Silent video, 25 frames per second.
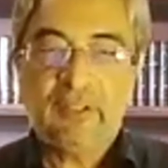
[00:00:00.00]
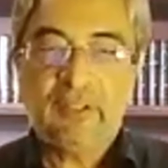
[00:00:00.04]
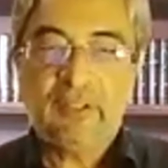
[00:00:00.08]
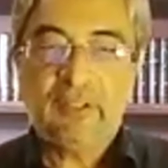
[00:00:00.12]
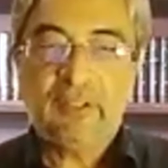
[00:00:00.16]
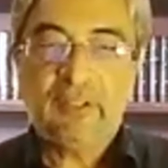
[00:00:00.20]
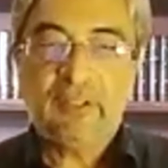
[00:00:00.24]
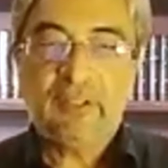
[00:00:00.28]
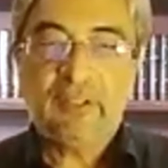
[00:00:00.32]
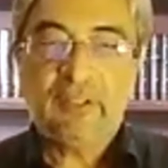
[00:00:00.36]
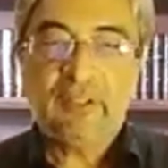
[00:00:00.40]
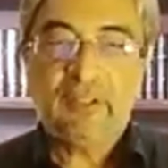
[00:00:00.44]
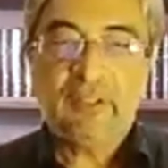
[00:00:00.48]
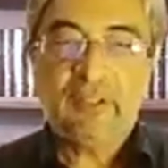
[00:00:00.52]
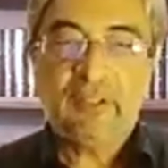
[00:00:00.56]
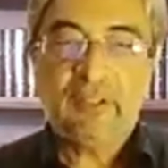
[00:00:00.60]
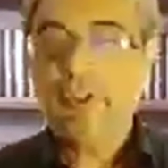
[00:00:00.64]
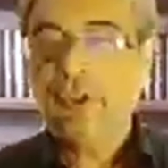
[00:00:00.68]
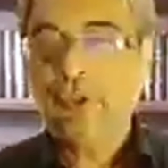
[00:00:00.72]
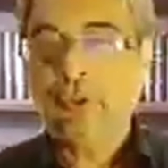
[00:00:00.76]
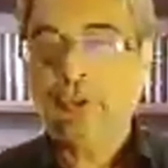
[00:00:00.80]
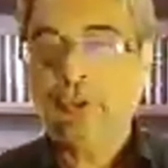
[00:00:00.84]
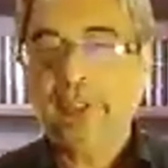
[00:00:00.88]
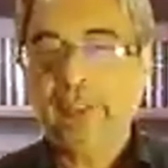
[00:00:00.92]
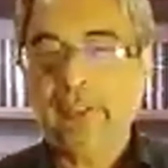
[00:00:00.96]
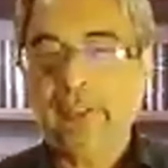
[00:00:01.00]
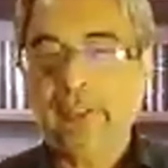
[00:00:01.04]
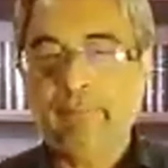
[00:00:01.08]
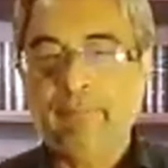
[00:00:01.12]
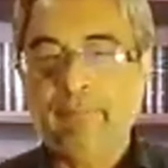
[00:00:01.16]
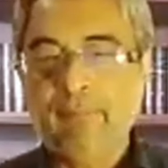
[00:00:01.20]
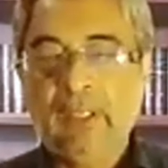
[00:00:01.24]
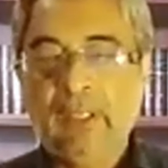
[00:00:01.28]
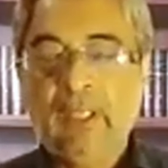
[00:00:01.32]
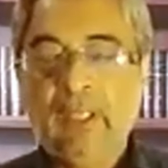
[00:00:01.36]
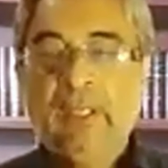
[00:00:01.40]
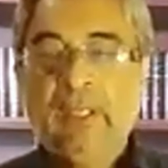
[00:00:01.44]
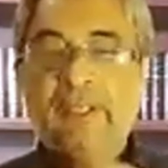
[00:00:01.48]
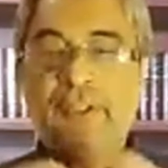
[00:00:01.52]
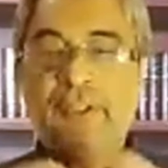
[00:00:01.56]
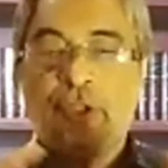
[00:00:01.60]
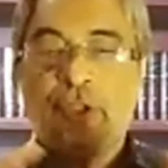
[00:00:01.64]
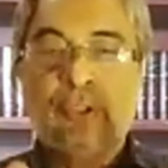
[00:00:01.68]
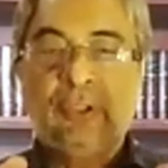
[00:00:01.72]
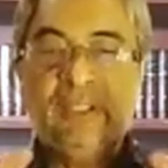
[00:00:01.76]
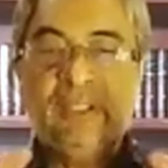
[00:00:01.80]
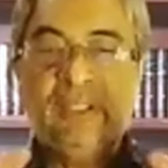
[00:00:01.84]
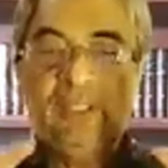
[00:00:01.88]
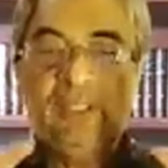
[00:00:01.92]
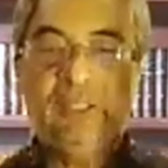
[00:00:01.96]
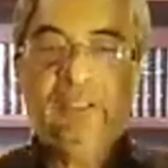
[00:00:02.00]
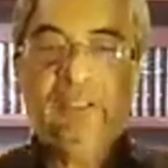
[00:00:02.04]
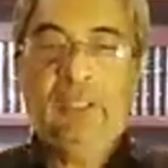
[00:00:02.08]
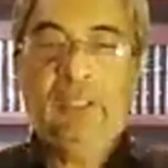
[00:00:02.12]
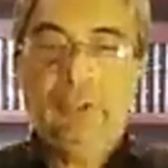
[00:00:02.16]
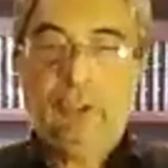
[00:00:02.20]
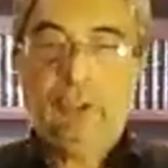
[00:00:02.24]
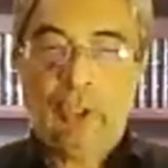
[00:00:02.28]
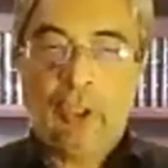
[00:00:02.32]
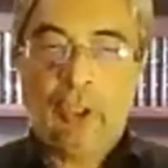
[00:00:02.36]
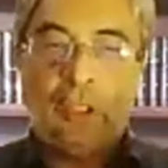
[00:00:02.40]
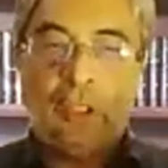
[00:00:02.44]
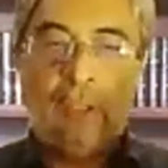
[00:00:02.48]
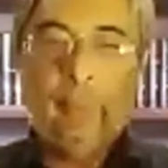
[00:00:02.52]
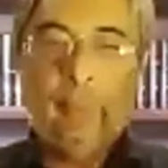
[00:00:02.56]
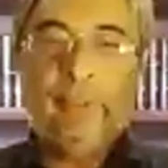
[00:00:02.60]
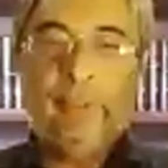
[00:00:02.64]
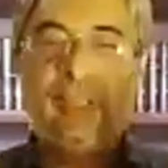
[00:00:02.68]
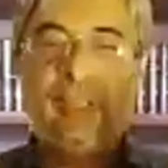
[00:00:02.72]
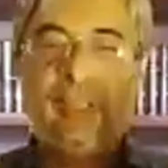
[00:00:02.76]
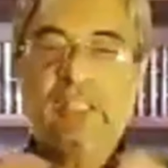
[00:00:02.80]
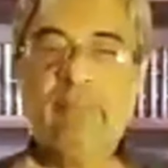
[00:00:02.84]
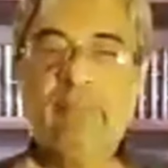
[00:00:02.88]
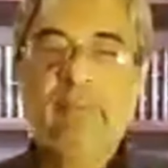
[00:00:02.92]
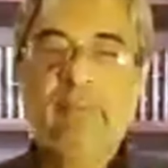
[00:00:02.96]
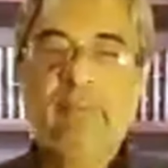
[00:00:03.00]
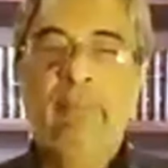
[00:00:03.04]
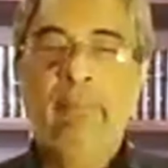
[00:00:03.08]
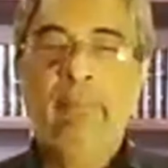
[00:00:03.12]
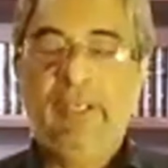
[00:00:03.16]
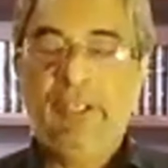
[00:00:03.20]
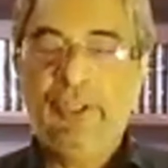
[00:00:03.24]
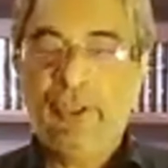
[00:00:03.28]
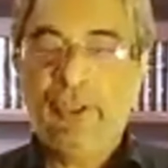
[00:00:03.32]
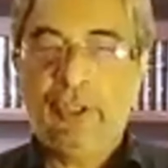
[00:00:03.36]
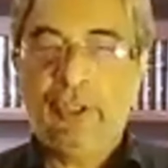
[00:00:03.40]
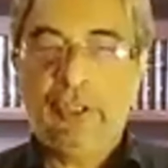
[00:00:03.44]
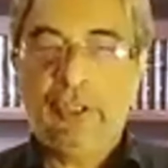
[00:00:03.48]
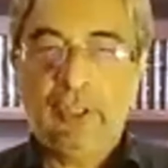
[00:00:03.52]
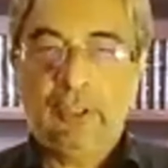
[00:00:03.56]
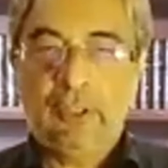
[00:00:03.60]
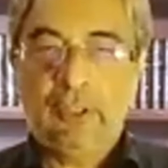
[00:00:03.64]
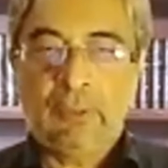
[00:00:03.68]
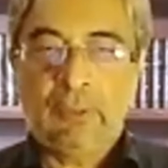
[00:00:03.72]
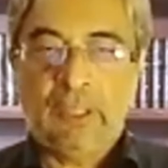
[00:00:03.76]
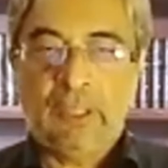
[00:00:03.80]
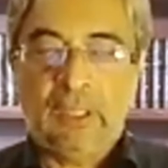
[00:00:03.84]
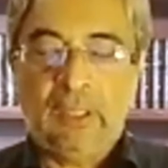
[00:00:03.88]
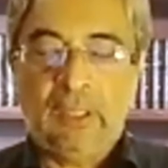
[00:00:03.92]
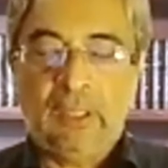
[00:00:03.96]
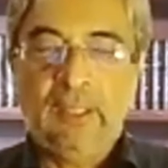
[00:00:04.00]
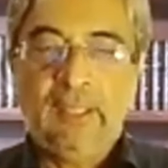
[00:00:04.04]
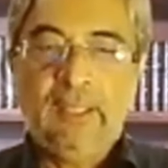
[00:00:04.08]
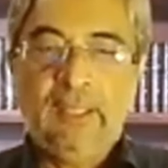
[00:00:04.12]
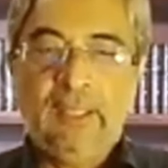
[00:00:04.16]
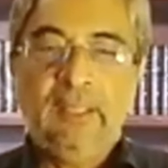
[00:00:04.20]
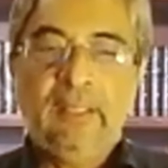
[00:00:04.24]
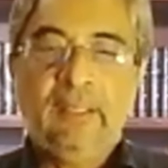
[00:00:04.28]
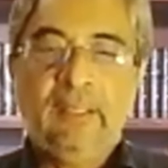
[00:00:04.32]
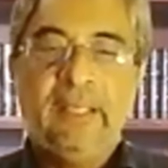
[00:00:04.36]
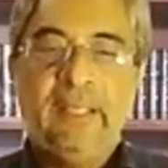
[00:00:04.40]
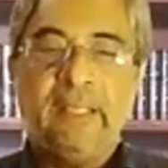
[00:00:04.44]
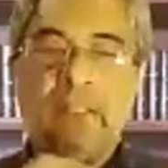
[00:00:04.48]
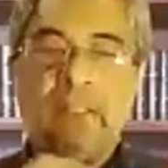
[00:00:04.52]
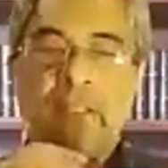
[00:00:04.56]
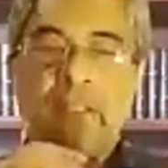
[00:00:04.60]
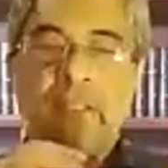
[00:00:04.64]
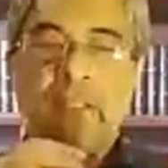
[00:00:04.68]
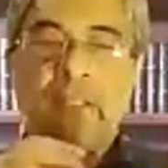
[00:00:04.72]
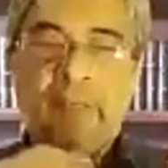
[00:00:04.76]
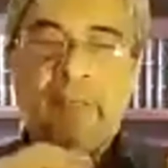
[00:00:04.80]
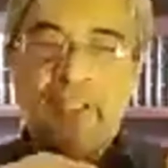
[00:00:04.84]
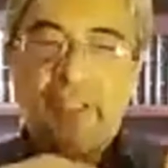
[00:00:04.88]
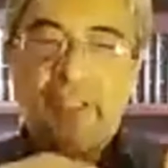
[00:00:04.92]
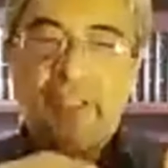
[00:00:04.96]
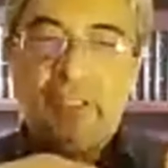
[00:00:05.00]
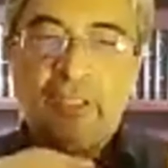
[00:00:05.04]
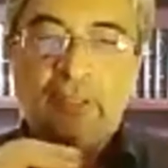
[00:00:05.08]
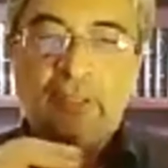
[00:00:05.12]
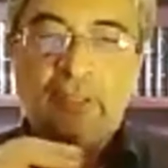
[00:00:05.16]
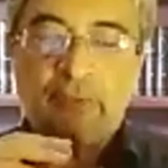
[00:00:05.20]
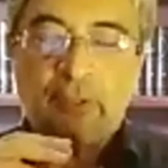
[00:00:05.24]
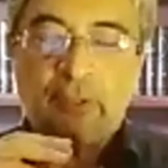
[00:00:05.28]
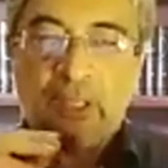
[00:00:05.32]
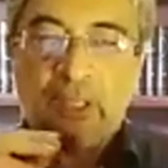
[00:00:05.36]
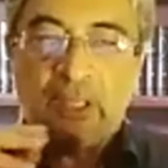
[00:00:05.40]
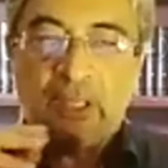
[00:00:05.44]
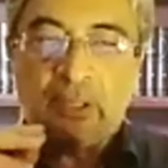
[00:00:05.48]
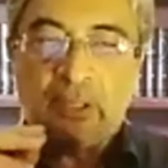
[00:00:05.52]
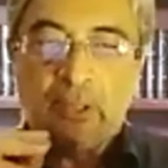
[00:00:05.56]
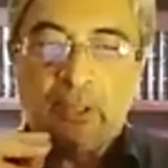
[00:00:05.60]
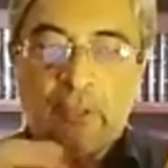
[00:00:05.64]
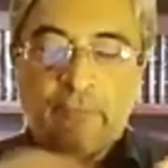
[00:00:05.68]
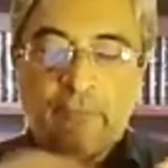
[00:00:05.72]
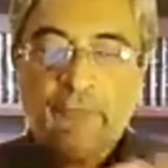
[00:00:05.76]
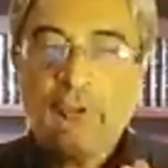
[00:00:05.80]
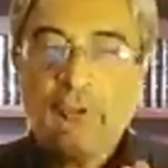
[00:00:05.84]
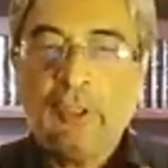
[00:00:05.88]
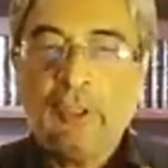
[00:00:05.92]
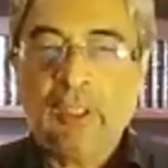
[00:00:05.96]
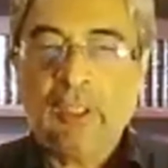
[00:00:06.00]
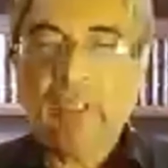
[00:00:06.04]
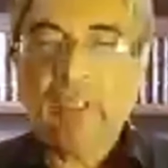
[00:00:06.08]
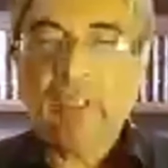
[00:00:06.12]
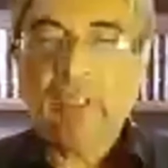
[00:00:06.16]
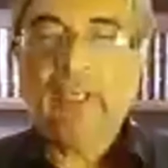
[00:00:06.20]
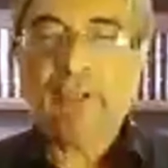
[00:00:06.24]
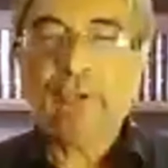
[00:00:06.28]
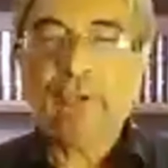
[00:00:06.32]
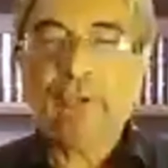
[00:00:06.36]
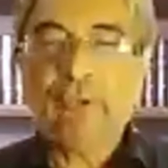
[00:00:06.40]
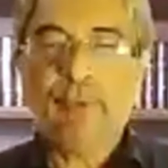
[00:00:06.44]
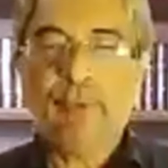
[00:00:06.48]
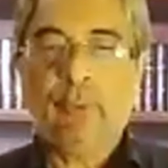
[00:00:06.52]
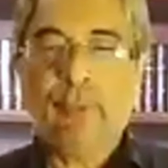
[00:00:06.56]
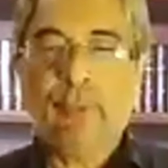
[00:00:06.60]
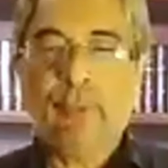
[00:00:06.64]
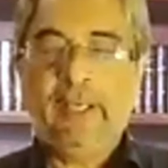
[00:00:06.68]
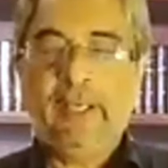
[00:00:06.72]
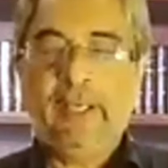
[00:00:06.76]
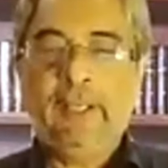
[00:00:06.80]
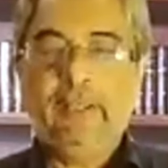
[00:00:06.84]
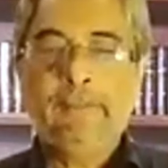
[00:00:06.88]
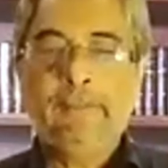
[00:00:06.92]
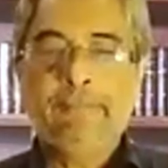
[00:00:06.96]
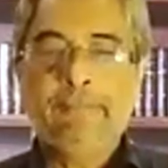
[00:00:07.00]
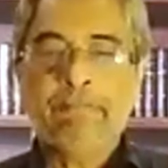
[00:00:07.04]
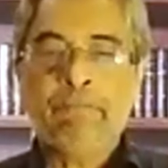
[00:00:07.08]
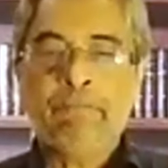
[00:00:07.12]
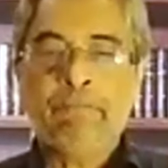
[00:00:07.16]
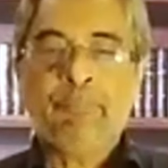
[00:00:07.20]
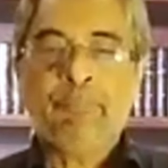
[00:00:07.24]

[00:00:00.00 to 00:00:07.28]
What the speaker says: this authority to destroy them. So this is a law which has been mentioned in the Quran, that the messengers of God are to prevail.